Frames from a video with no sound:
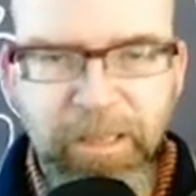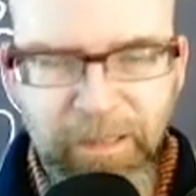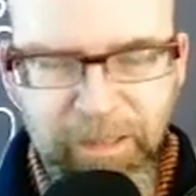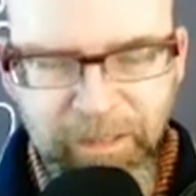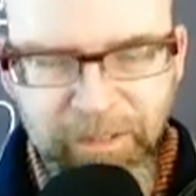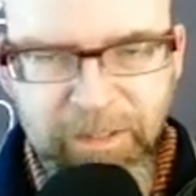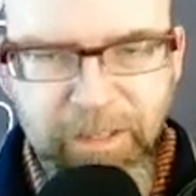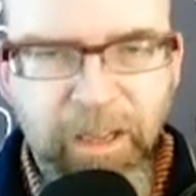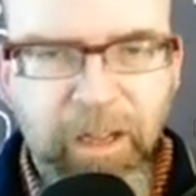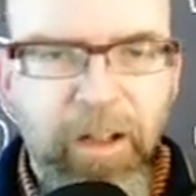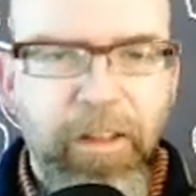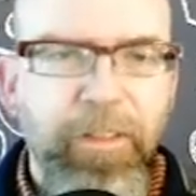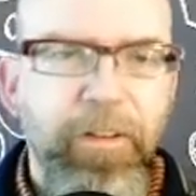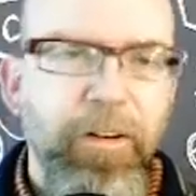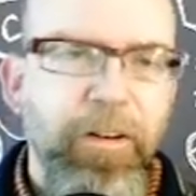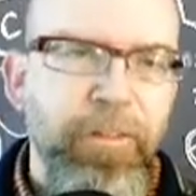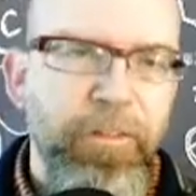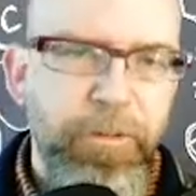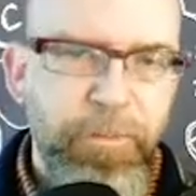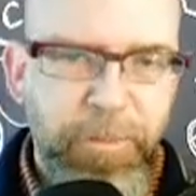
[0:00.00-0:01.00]
against
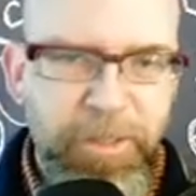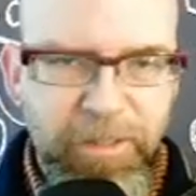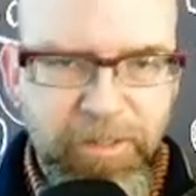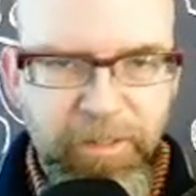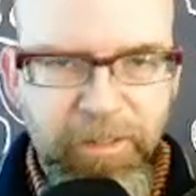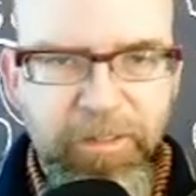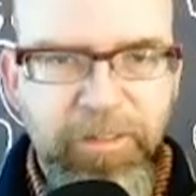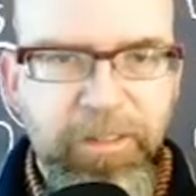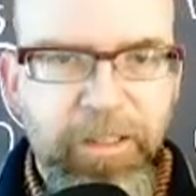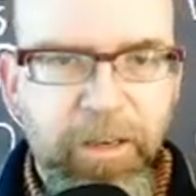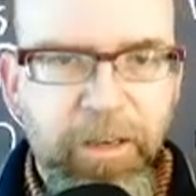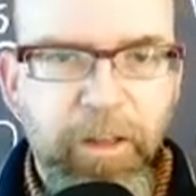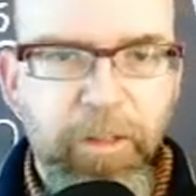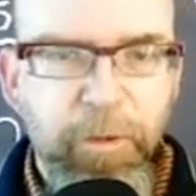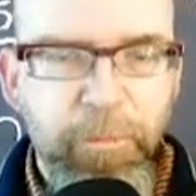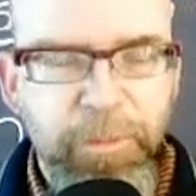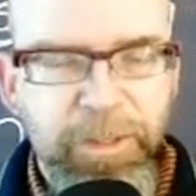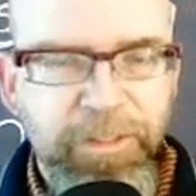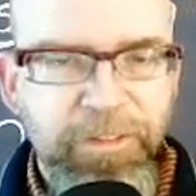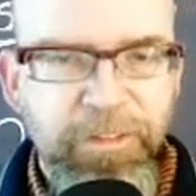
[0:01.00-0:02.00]
other species in
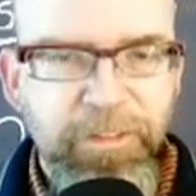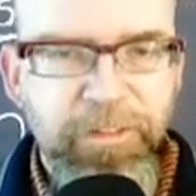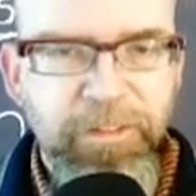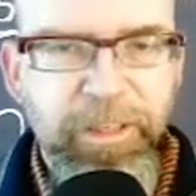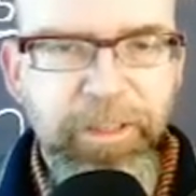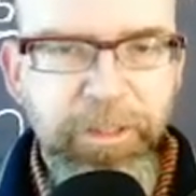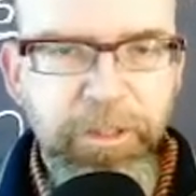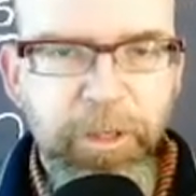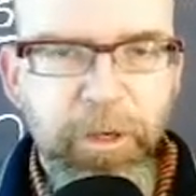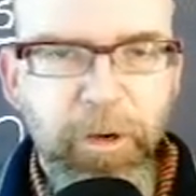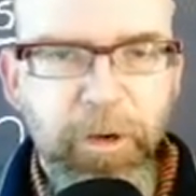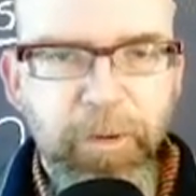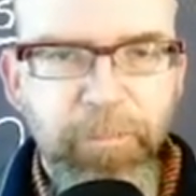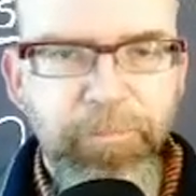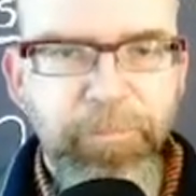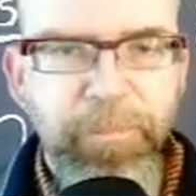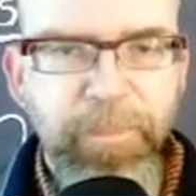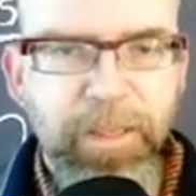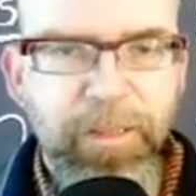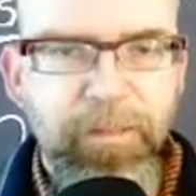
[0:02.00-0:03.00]
other places like Europe,
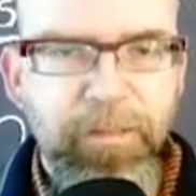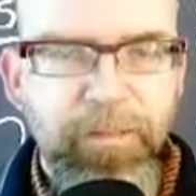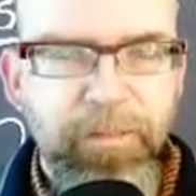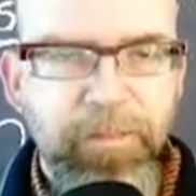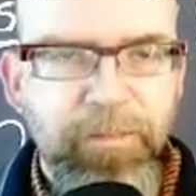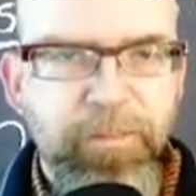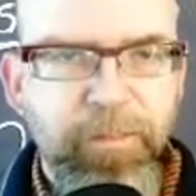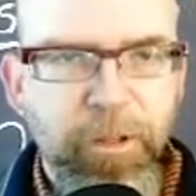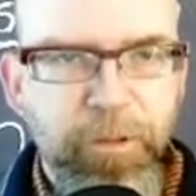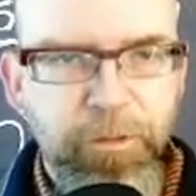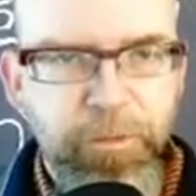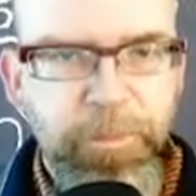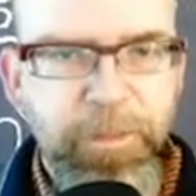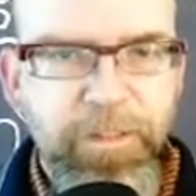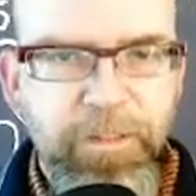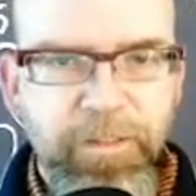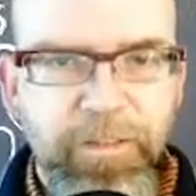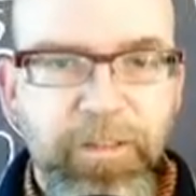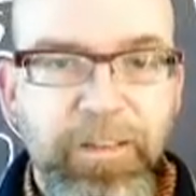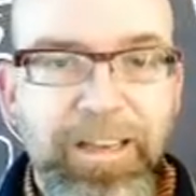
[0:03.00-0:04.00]
but those
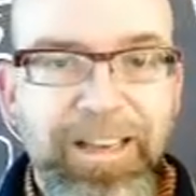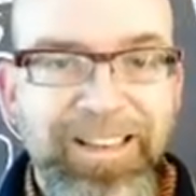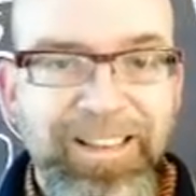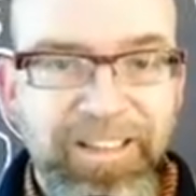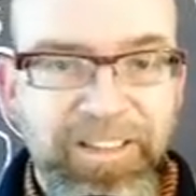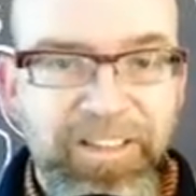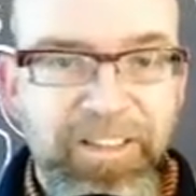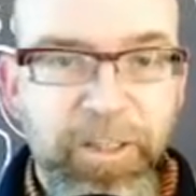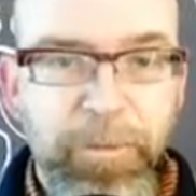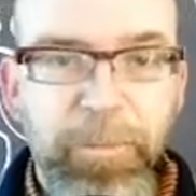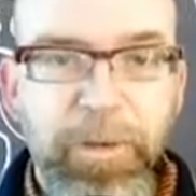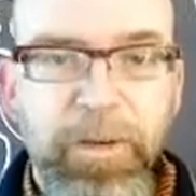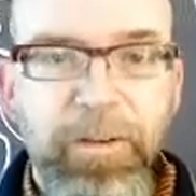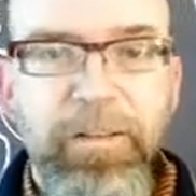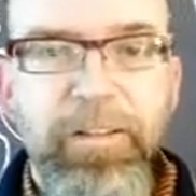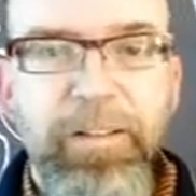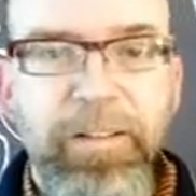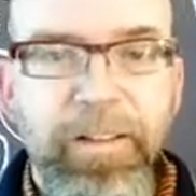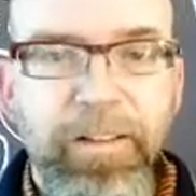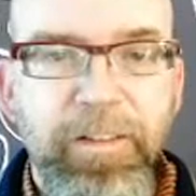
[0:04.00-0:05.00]
species are kind of
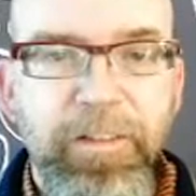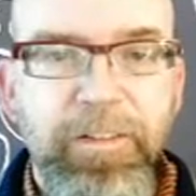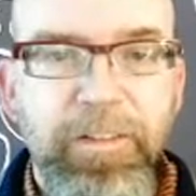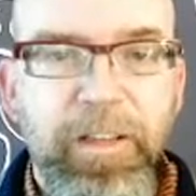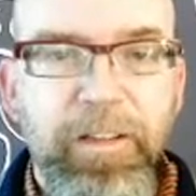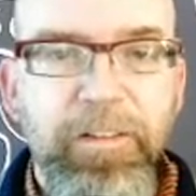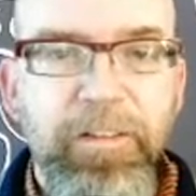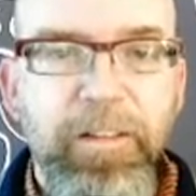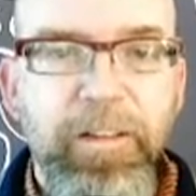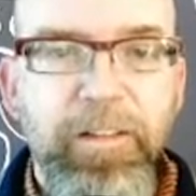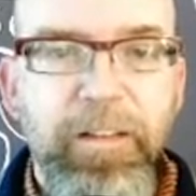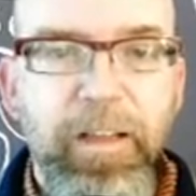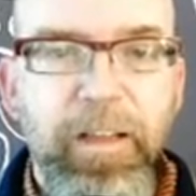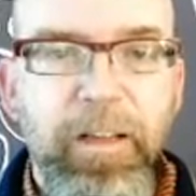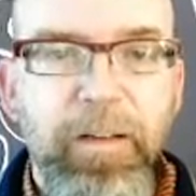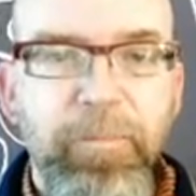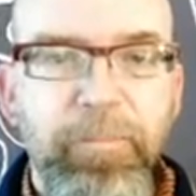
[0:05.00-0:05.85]
similar in the sense that they